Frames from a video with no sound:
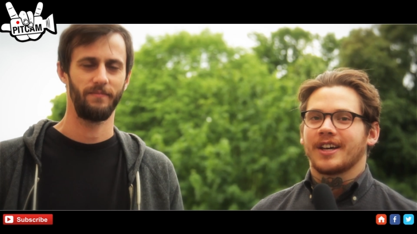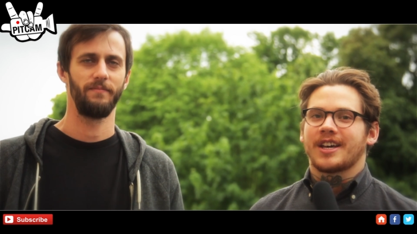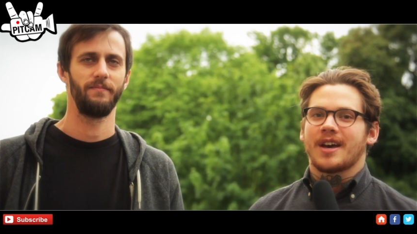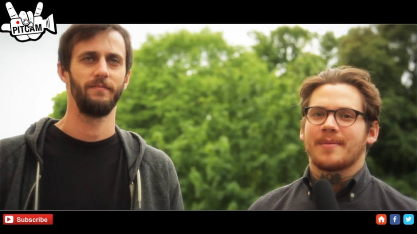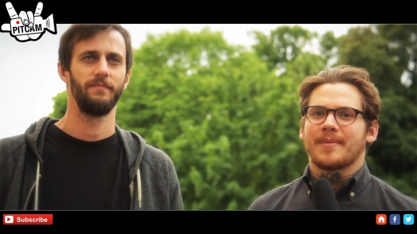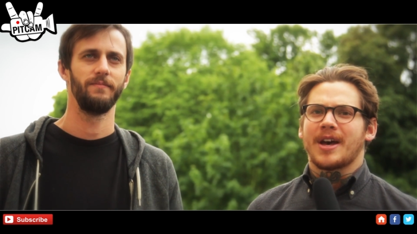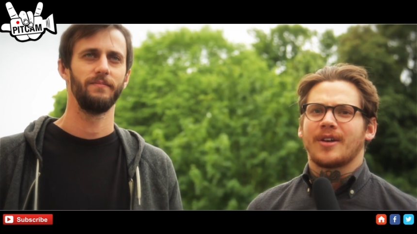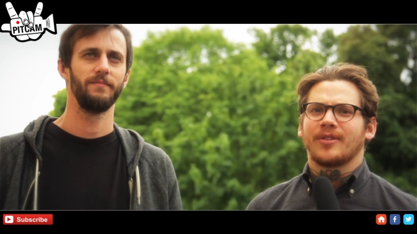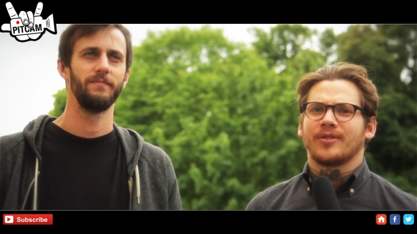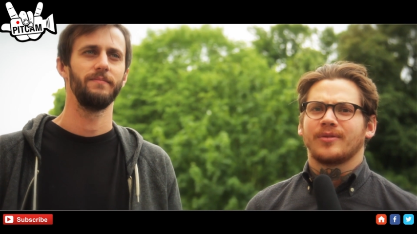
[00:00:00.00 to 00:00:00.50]

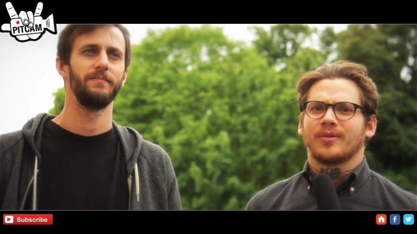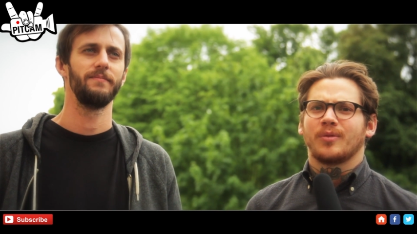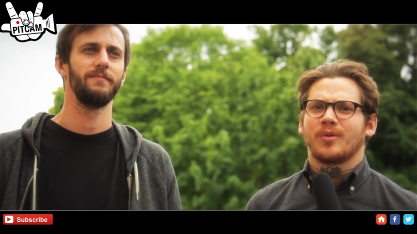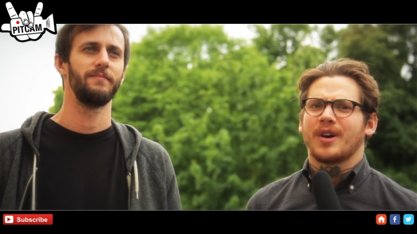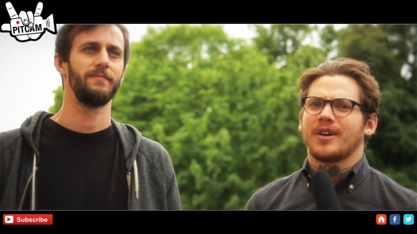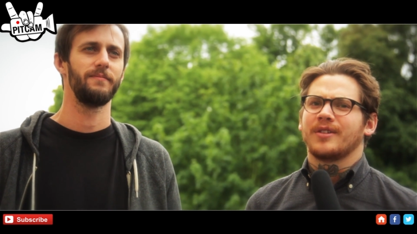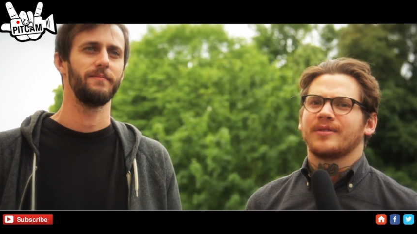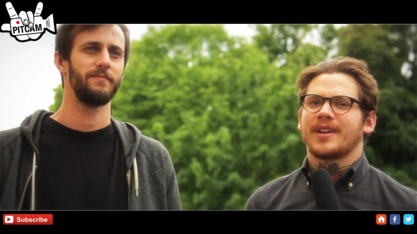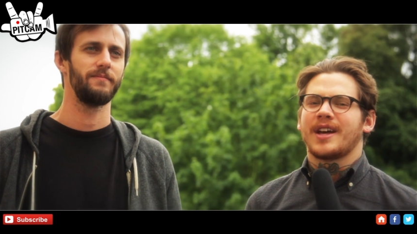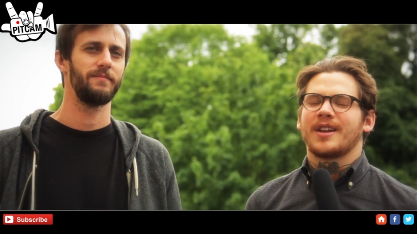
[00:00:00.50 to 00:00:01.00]
Speaker 1: Come out,
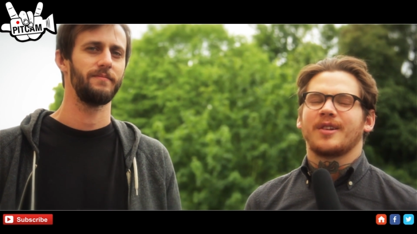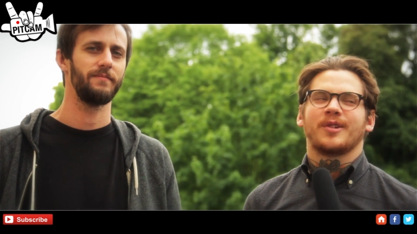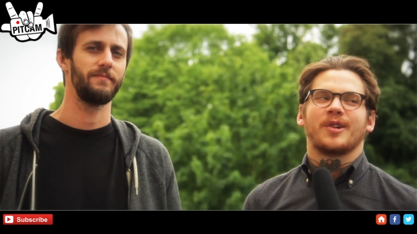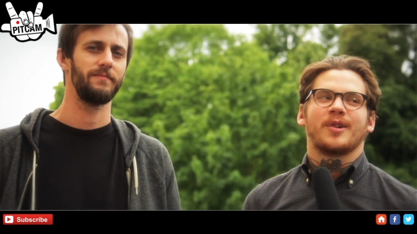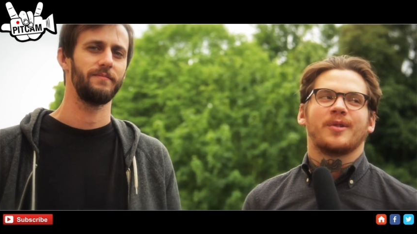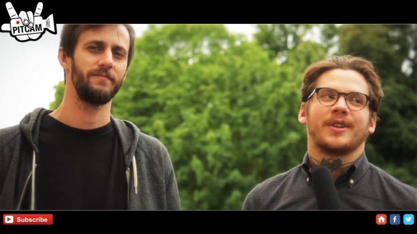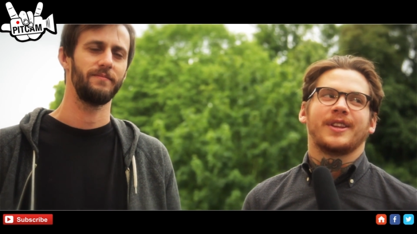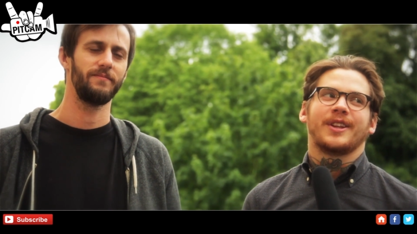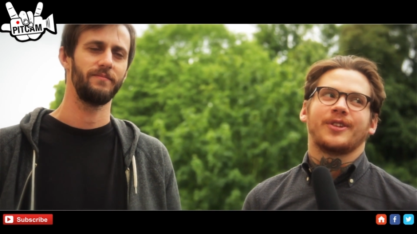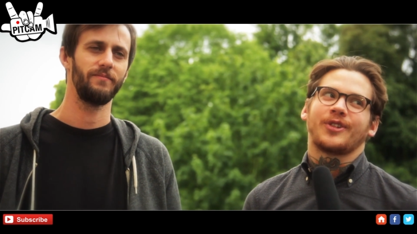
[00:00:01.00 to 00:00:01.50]
well, I don't
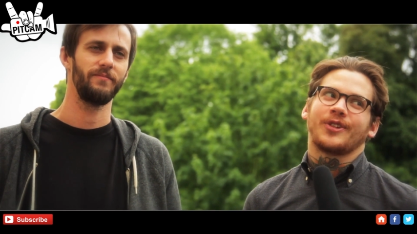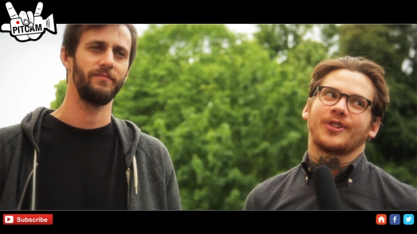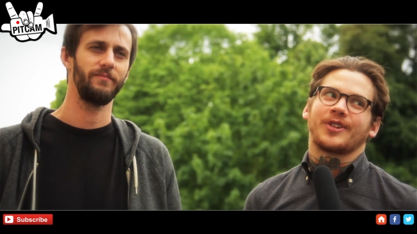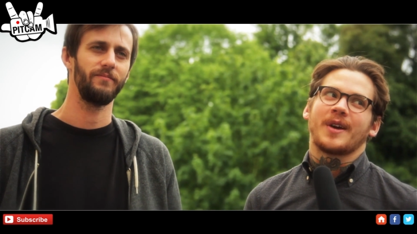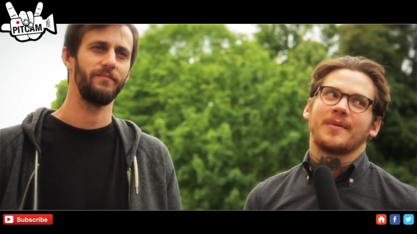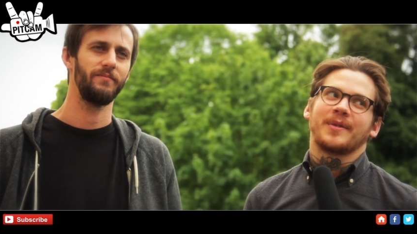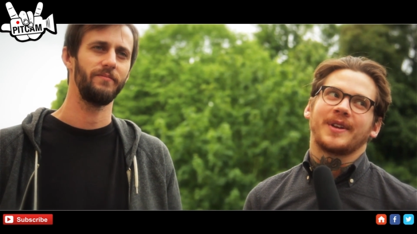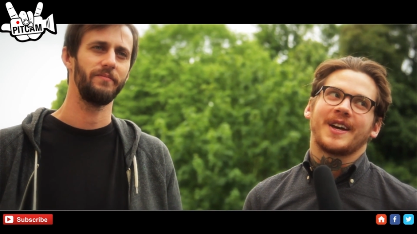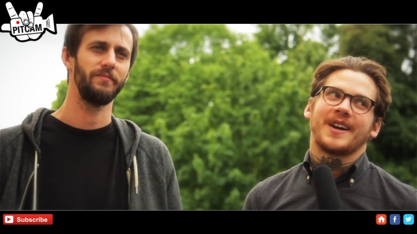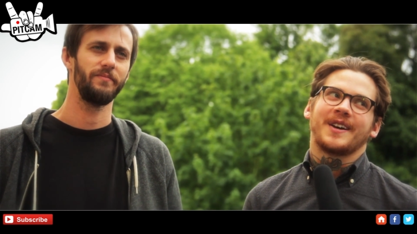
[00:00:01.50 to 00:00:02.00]
know when this is
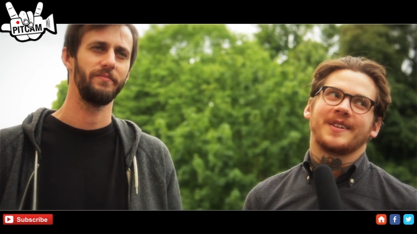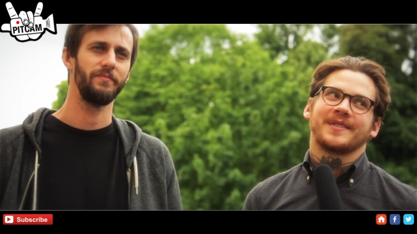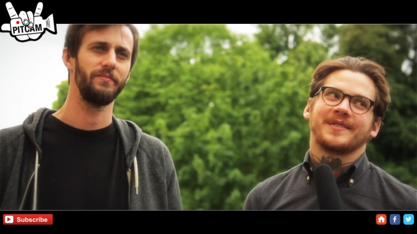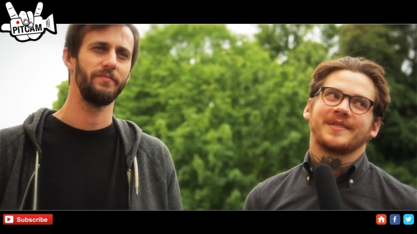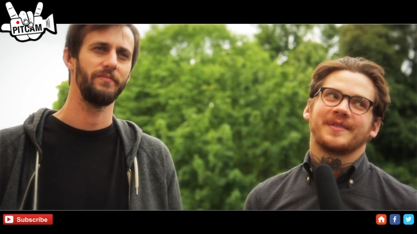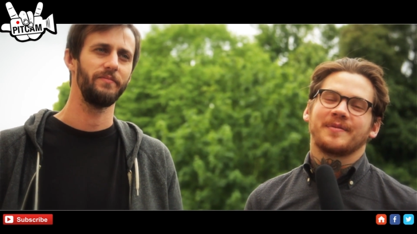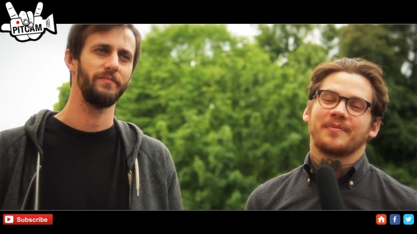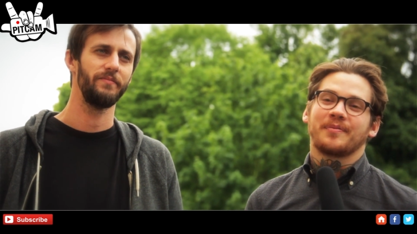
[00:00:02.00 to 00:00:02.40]
coming out,